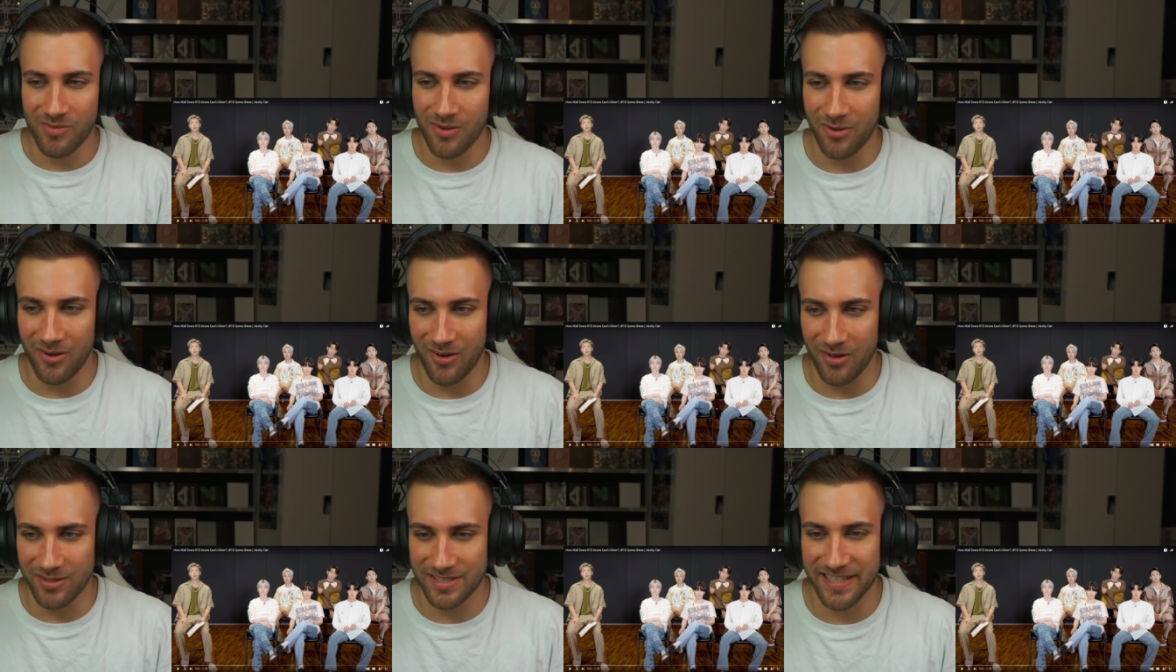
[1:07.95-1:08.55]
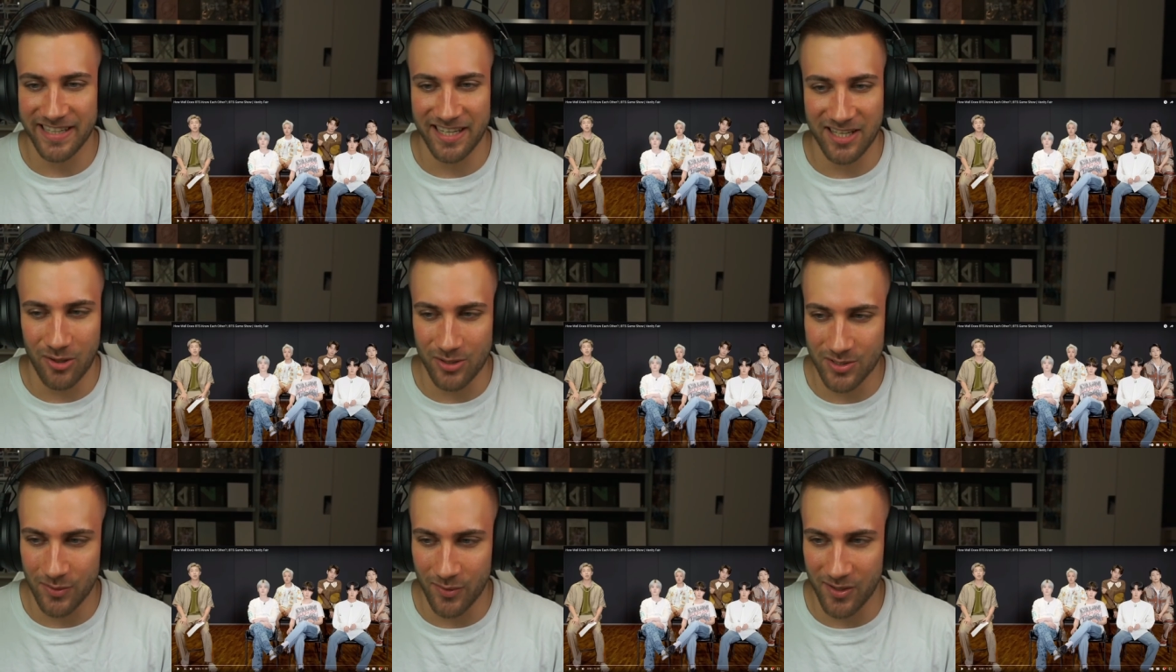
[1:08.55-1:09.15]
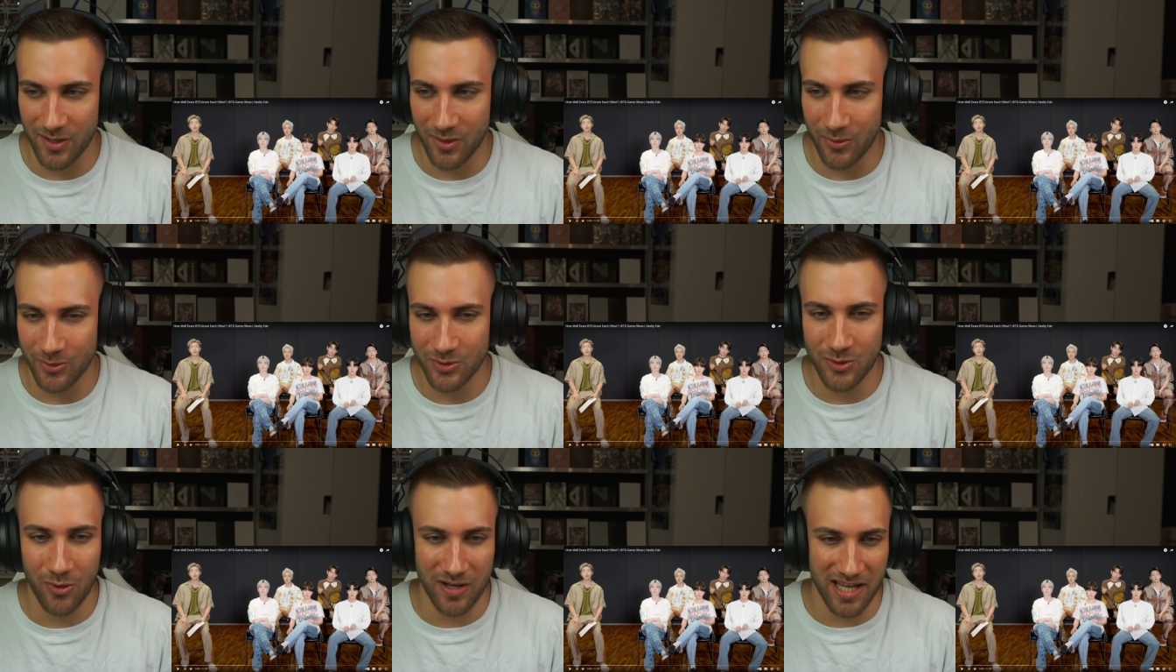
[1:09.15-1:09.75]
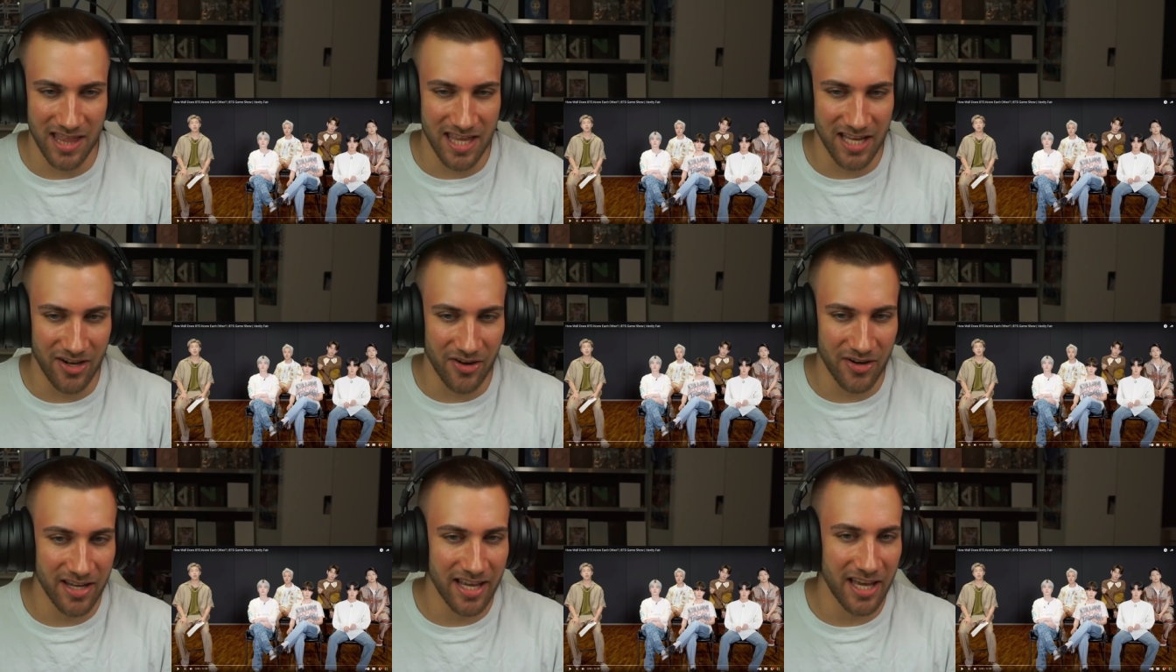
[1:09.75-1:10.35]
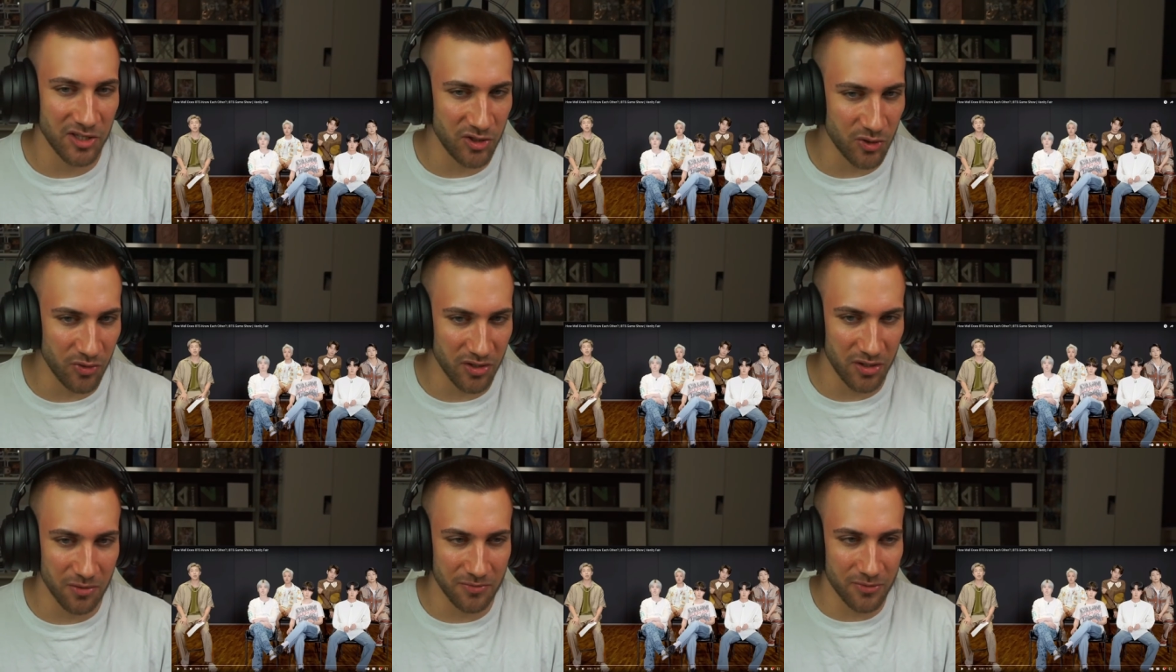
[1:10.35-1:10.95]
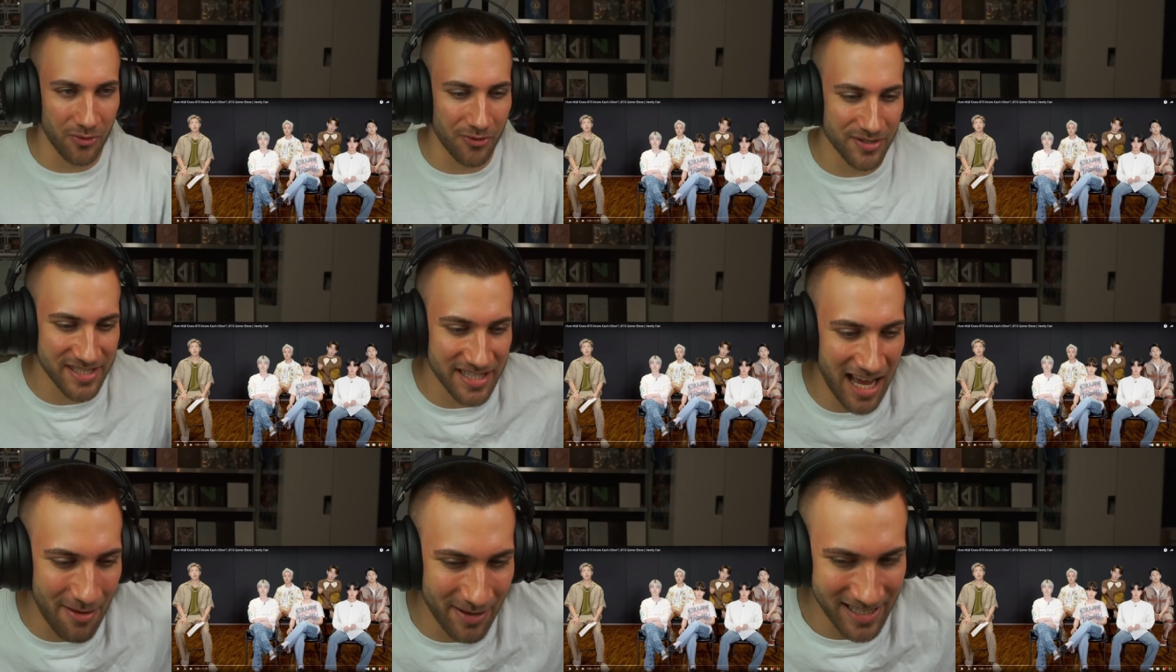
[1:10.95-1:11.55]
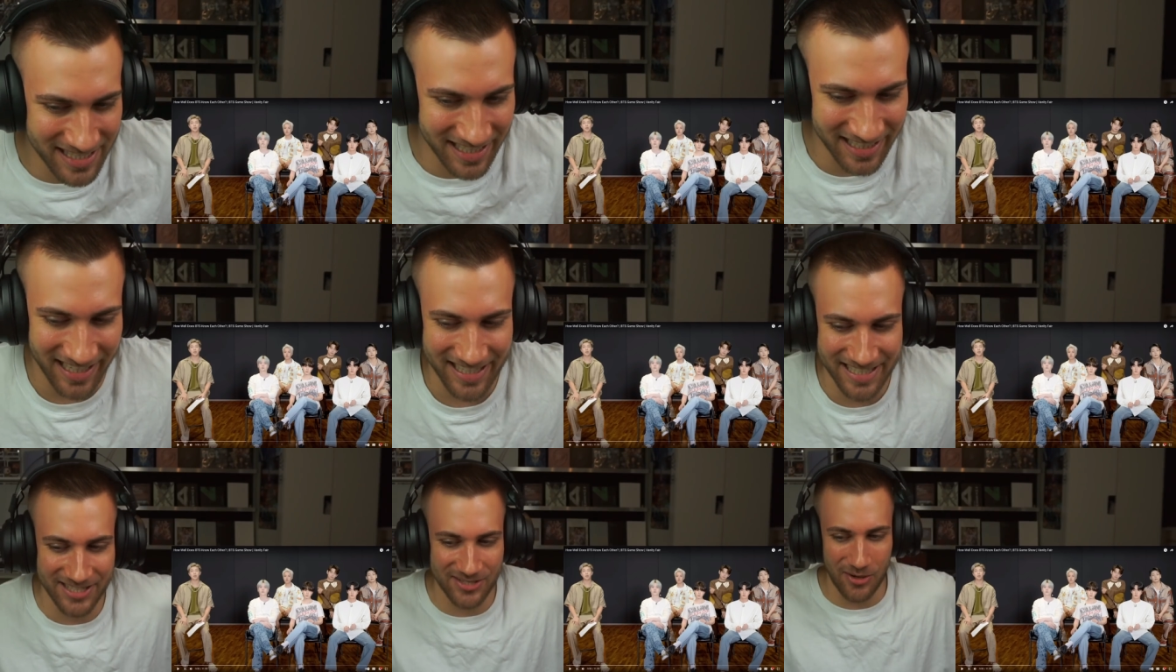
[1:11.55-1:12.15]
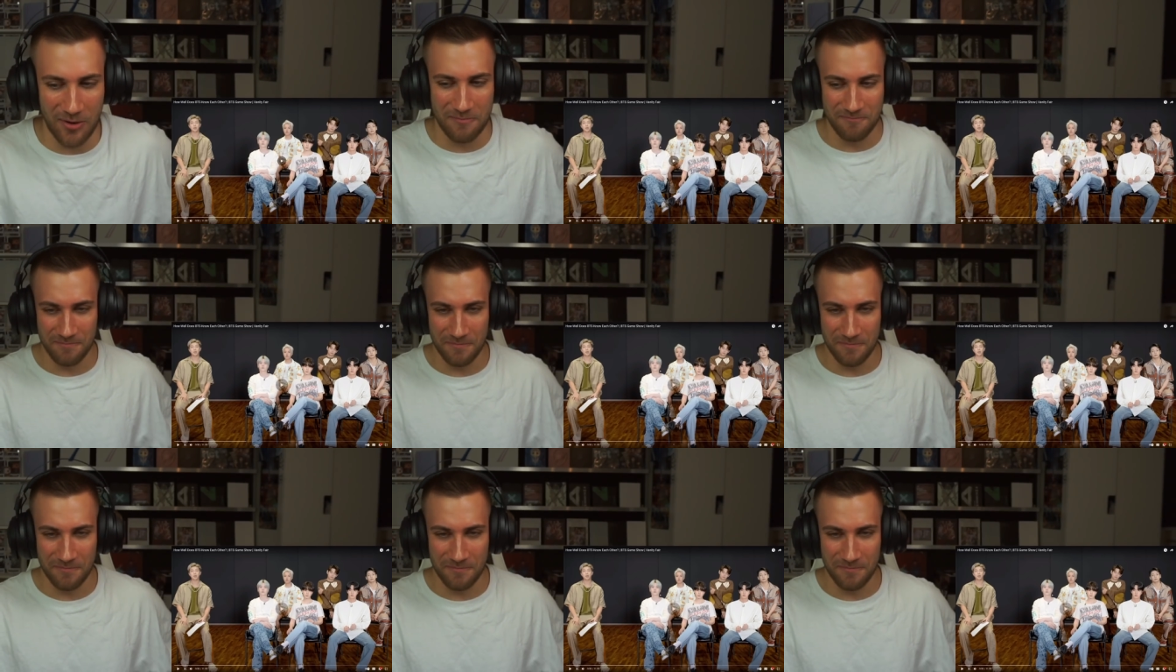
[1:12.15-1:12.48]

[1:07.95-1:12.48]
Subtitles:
Oh, Taehyung also looking good. Cookie there, and Yoongi, of course. I'm excited, guys. Let's go.